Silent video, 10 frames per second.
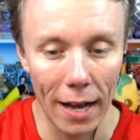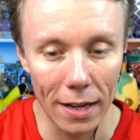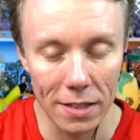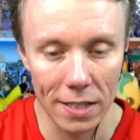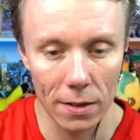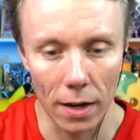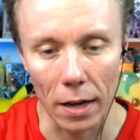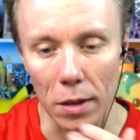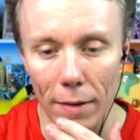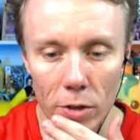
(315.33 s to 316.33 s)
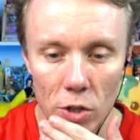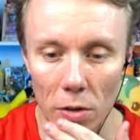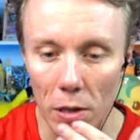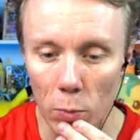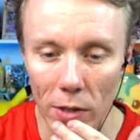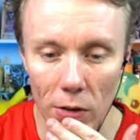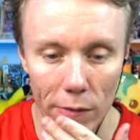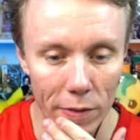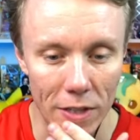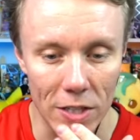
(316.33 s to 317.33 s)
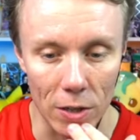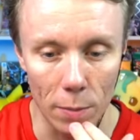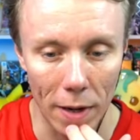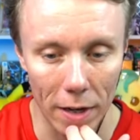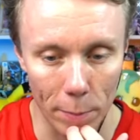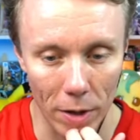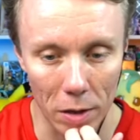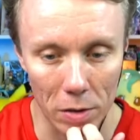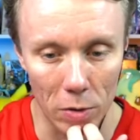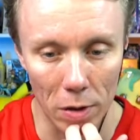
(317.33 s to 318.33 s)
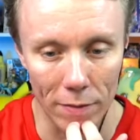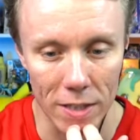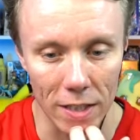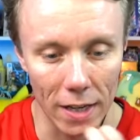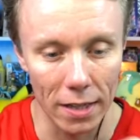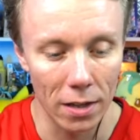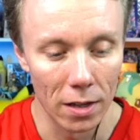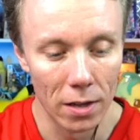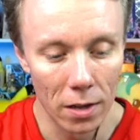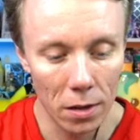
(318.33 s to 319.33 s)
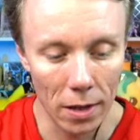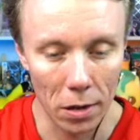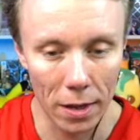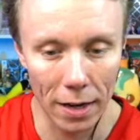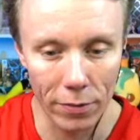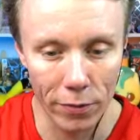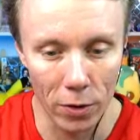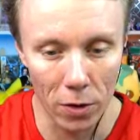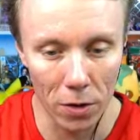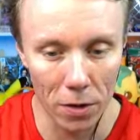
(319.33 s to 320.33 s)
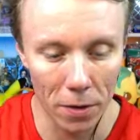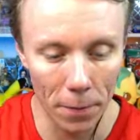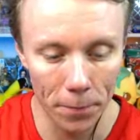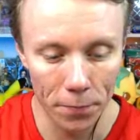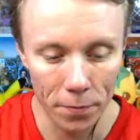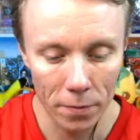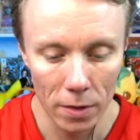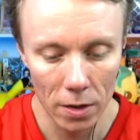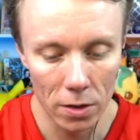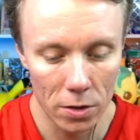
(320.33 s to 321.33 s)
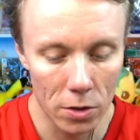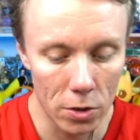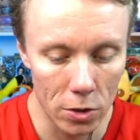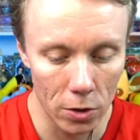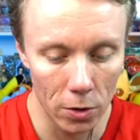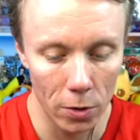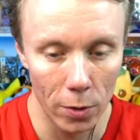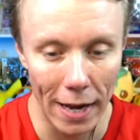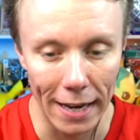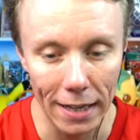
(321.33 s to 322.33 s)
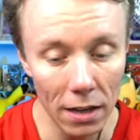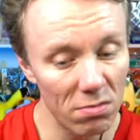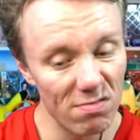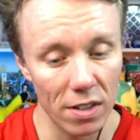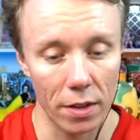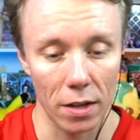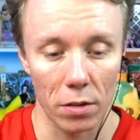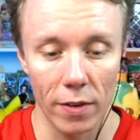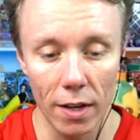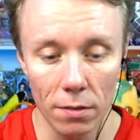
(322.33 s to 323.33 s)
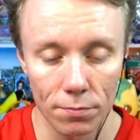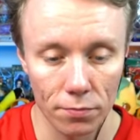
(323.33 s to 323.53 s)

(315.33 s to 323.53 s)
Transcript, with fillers: at... Okay, so the average cost is $1.52, market price is 2.79. So let's sell it for 2.80. I think that's fair